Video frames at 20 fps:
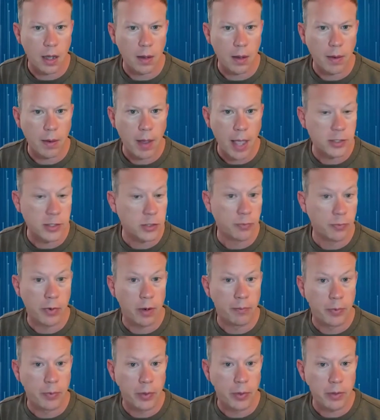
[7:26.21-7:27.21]
has a
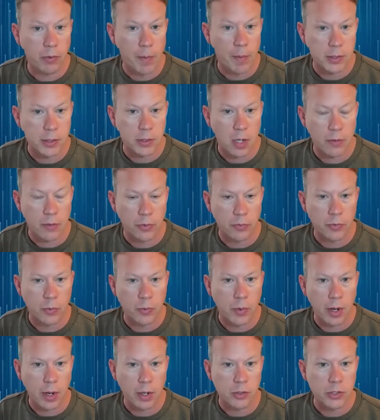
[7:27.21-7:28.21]
pretty robust offering,
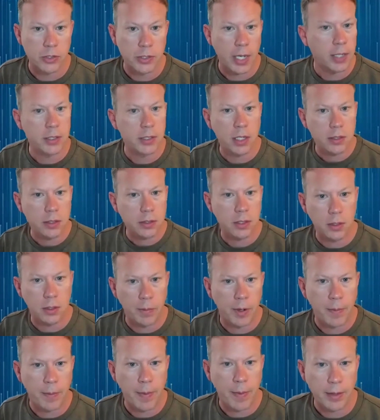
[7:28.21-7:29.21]
from what I understand. Tell us a little
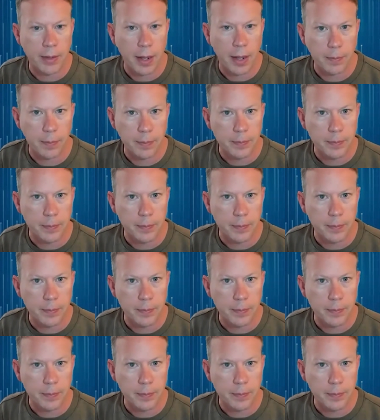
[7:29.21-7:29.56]
bit about that.